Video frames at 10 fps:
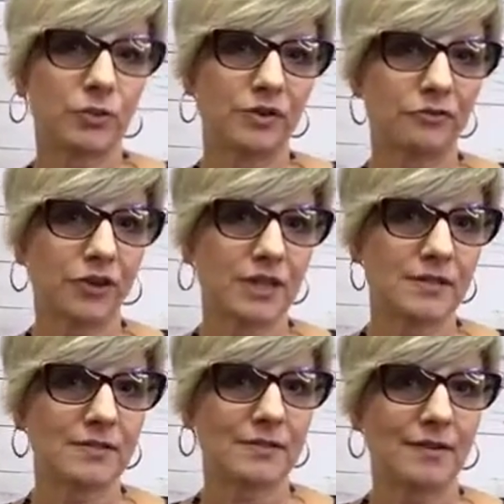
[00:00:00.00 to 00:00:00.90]

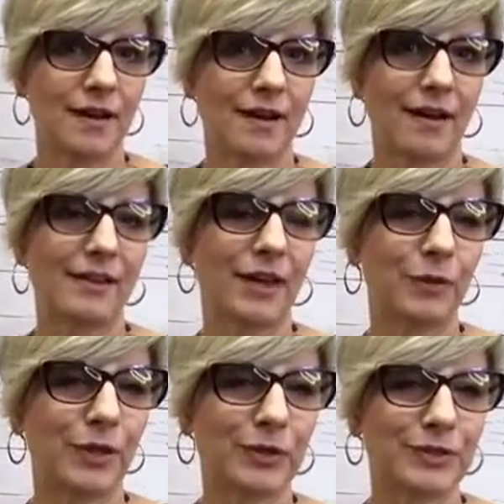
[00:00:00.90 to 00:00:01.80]
reference uh, like
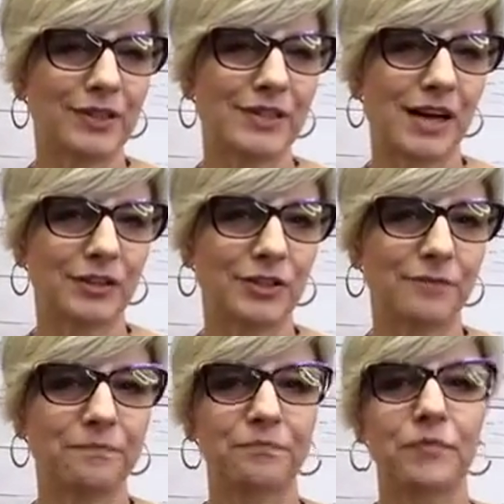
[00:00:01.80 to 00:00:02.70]
when you go to the doctor.